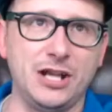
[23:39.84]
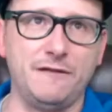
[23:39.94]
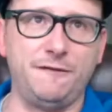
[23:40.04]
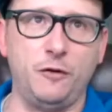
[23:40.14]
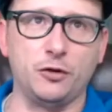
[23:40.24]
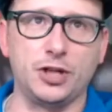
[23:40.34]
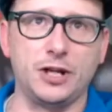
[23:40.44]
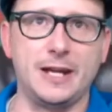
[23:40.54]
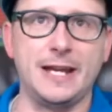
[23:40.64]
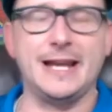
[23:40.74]

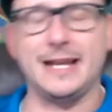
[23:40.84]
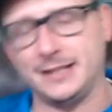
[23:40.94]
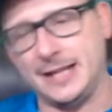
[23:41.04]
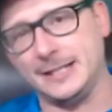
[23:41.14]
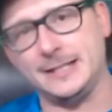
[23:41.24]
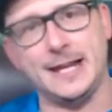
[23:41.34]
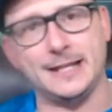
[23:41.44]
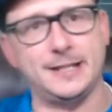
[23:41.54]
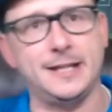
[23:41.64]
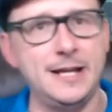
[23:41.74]
unfortunately, let's let's
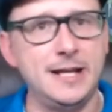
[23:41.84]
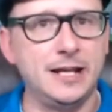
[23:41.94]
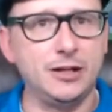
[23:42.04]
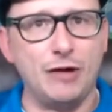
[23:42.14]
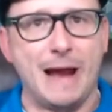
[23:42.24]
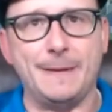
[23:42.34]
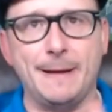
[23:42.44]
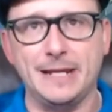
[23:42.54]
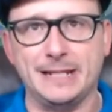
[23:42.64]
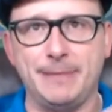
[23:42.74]
let's wrap
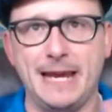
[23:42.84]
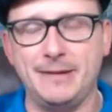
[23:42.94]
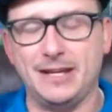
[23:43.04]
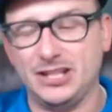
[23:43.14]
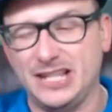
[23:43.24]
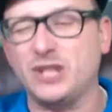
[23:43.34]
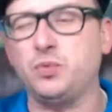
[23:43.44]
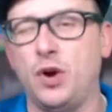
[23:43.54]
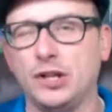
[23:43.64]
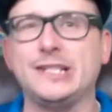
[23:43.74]
up this baby, because this
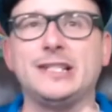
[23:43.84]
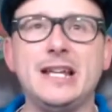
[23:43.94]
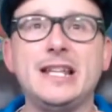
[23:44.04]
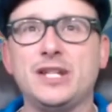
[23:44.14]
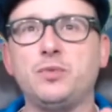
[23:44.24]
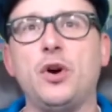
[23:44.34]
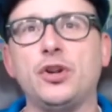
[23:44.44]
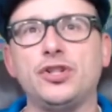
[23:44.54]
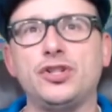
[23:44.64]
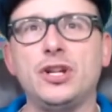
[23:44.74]
was this
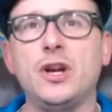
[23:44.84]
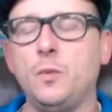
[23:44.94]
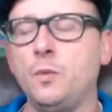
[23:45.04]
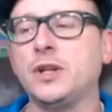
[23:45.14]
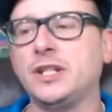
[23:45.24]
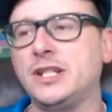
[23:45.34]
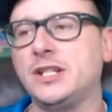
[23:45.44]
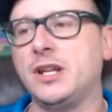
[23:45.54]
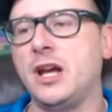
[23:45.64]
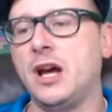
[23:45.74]
was what
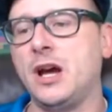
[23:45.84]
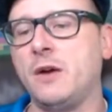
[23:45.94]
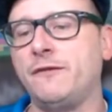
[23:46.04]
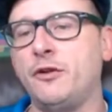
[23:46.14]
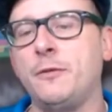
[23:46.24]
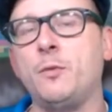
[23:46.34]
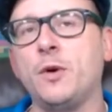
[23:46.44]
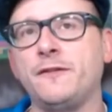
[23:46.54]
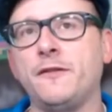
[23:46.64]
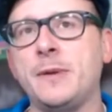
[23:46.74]
is uh, for a
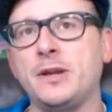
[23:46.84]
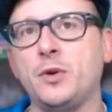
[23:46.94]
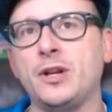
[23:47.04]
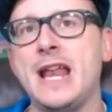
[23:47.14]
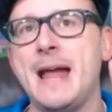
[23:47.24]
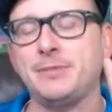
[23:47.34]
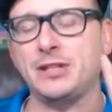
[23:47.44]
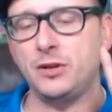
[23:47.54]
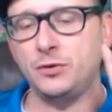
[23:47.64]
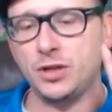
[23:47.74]
want of a better word, an
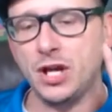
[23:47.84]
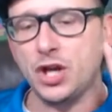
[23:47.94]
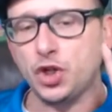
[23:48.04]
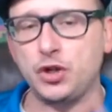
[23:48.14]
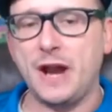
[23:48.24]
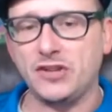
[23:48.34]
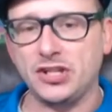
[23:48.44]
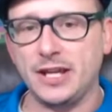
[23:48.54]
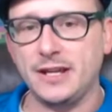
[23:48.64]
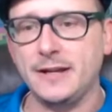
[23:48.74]
absolute
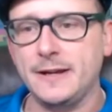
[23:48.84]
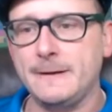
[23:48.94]
travesty.